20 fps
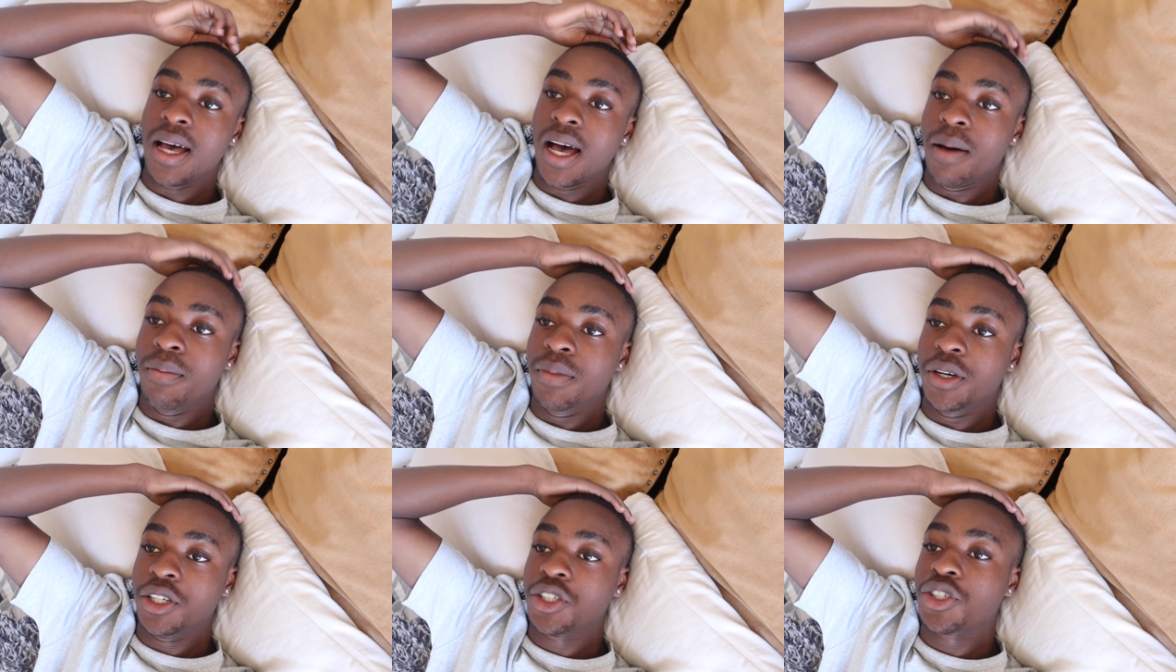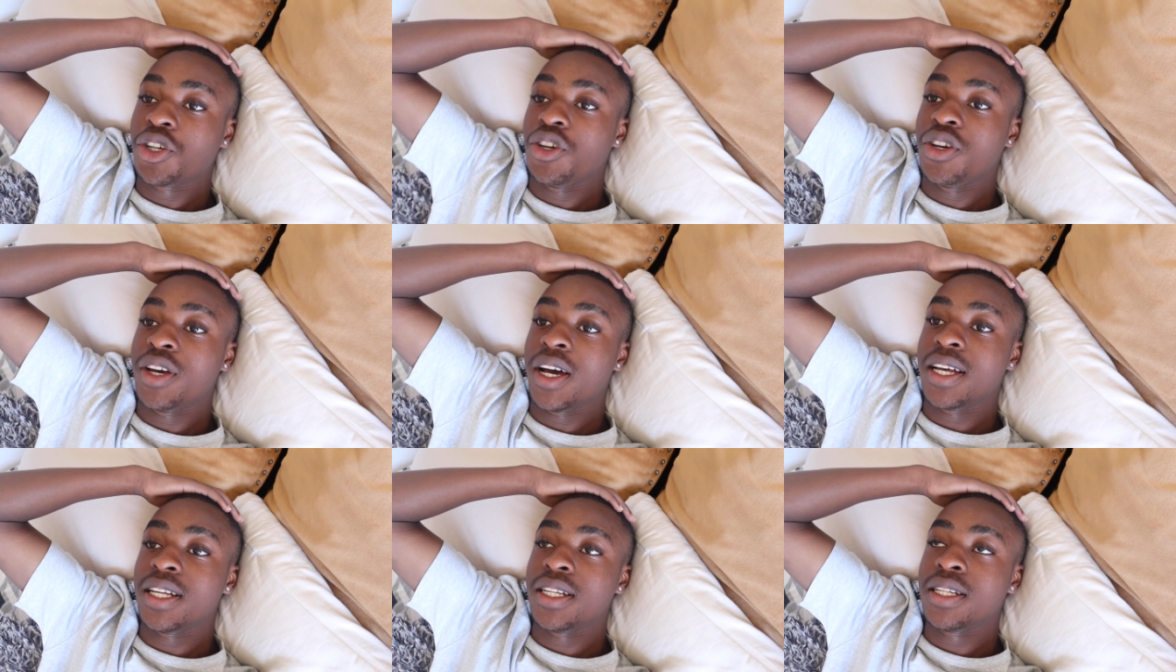I'm going to show
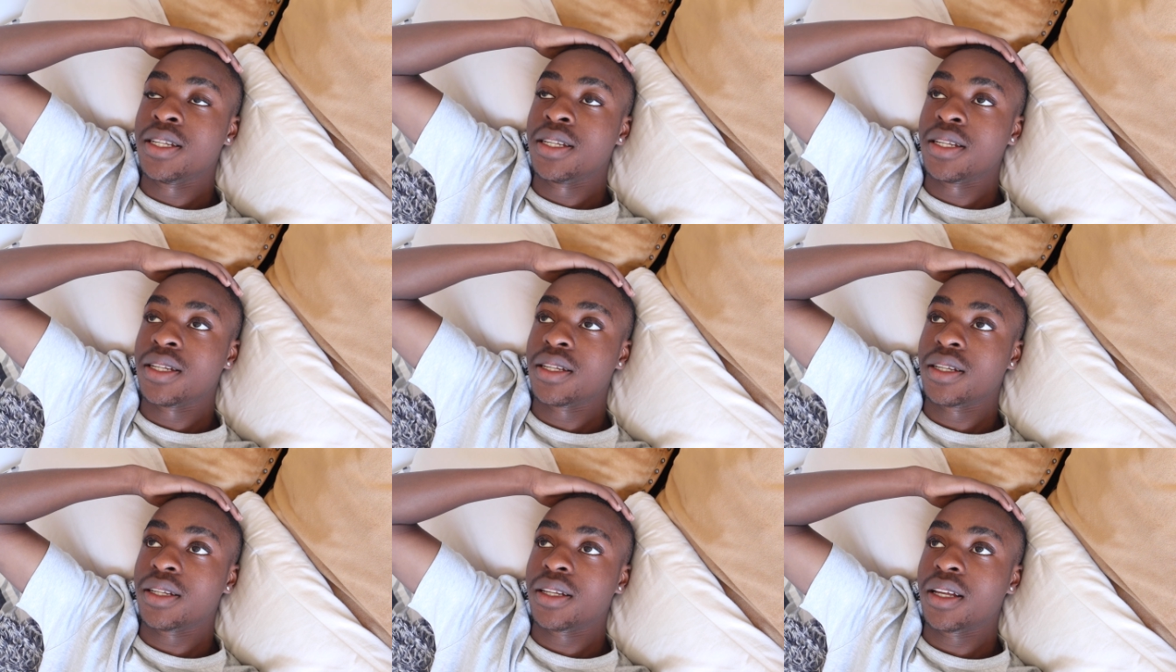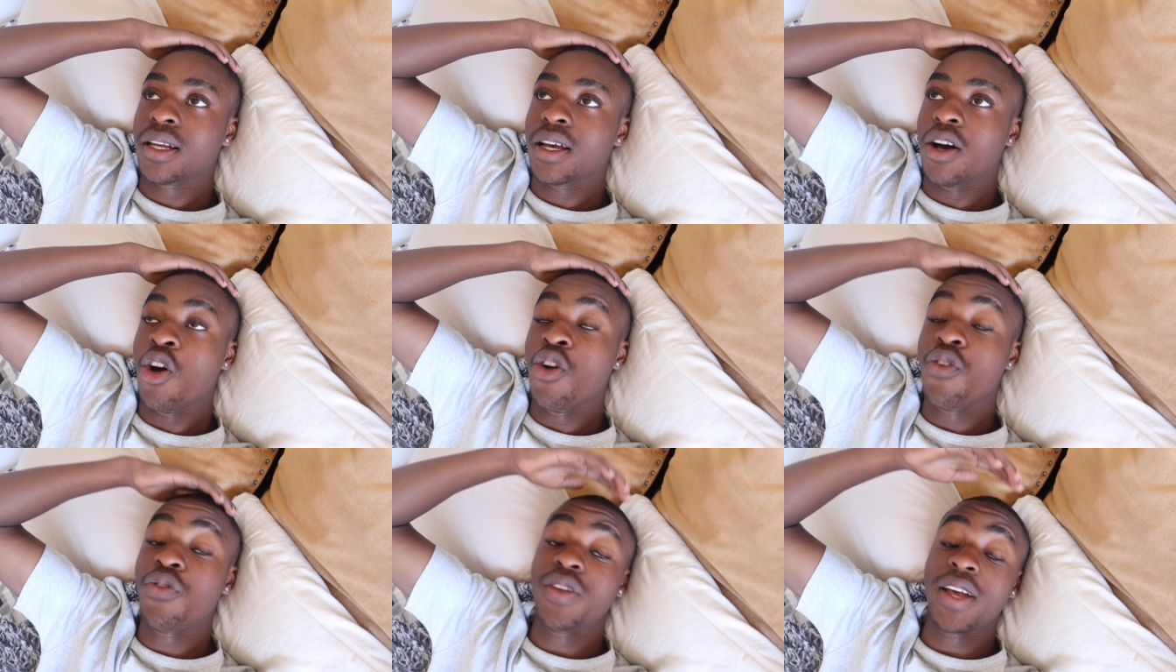you guys.
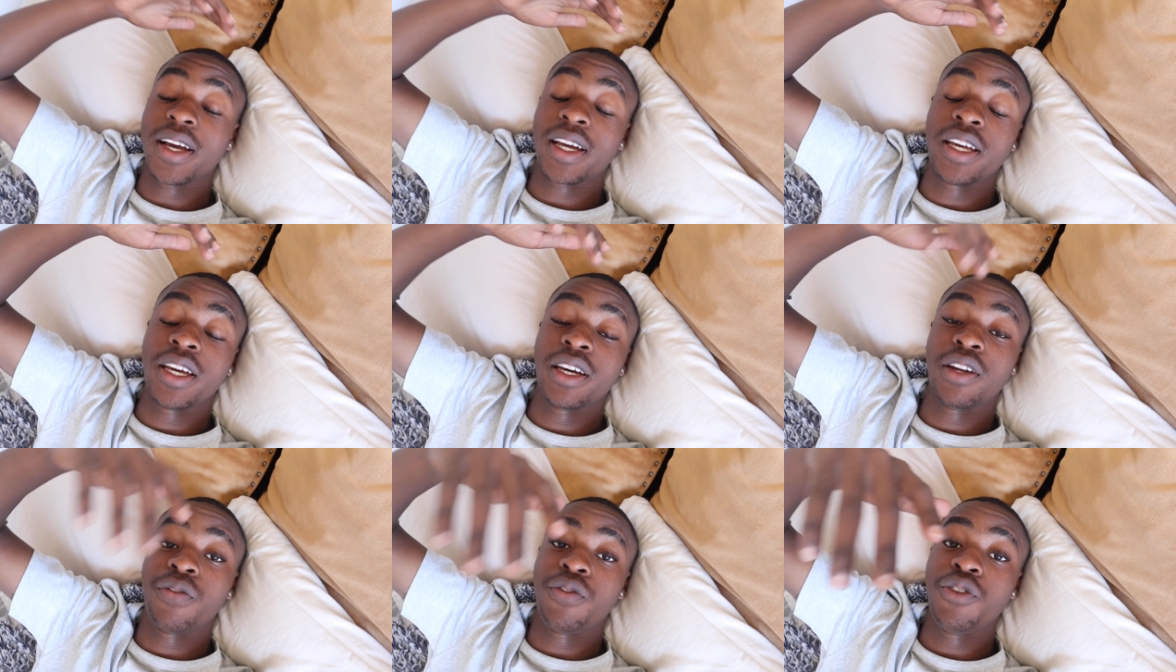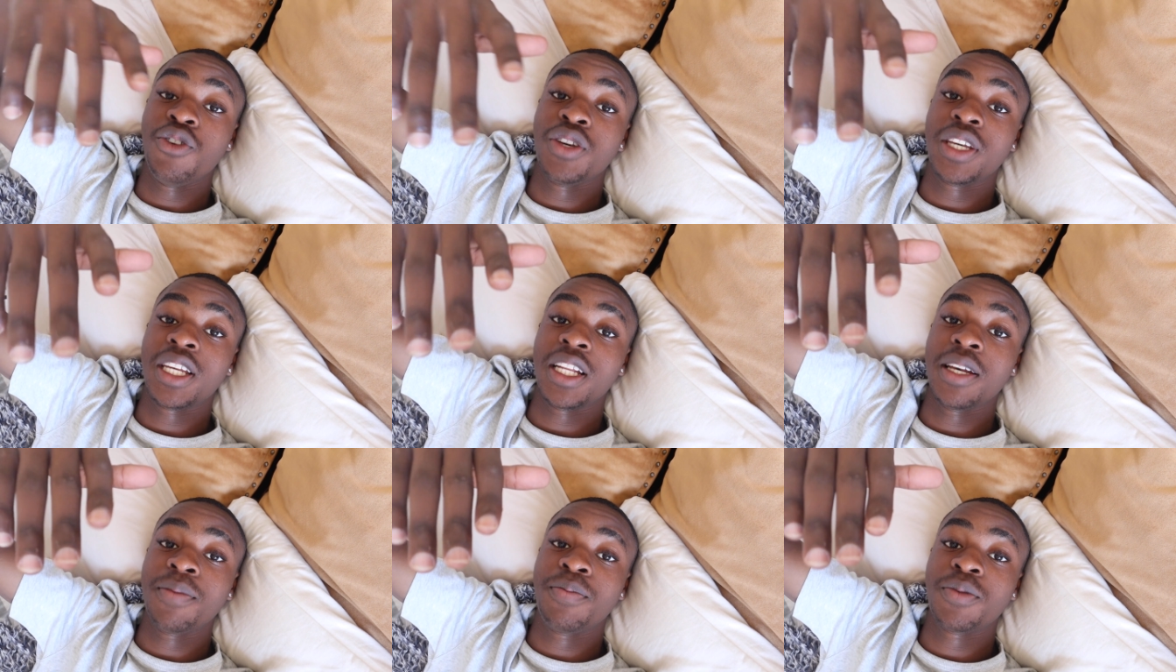Hopefully, I can get a few
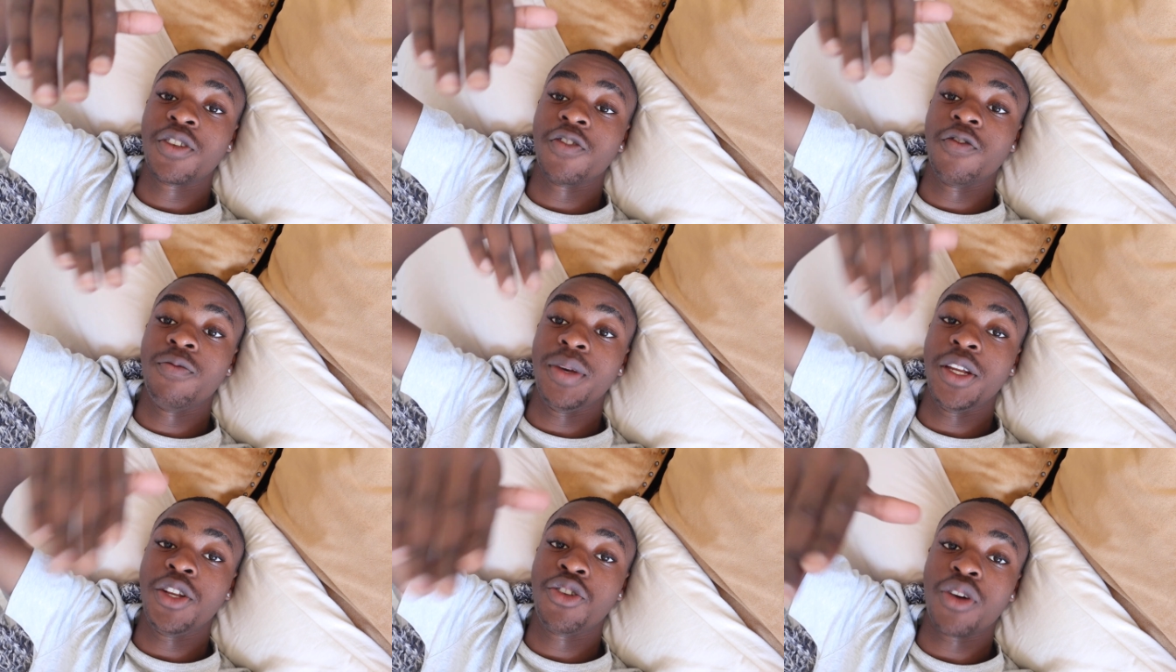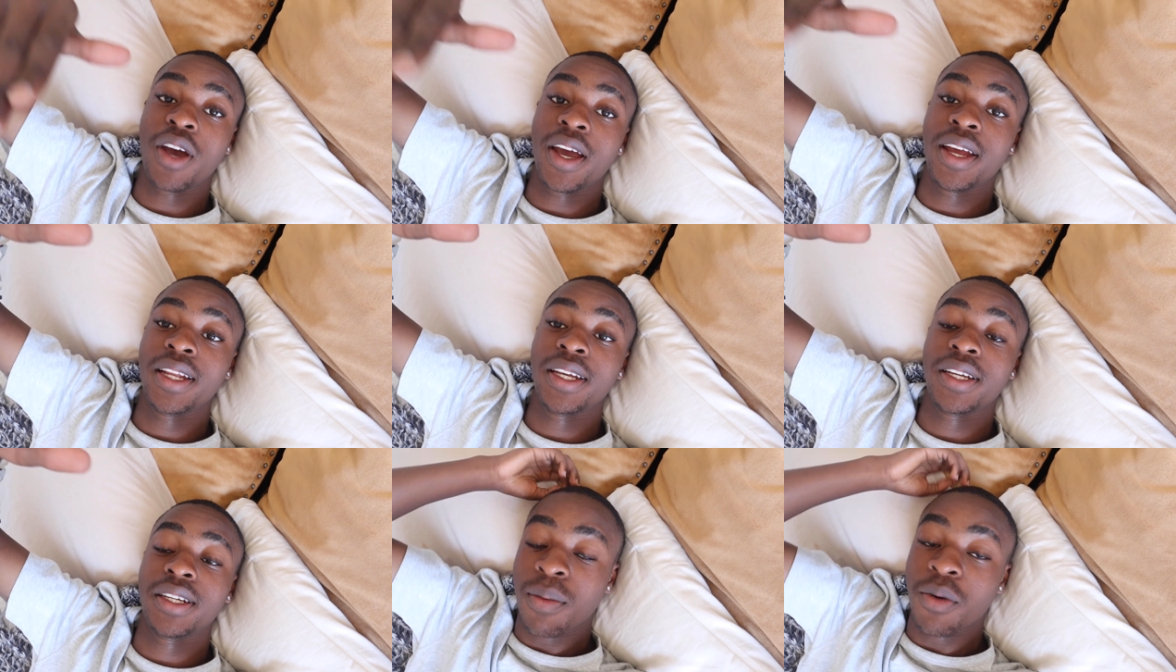clips of me training.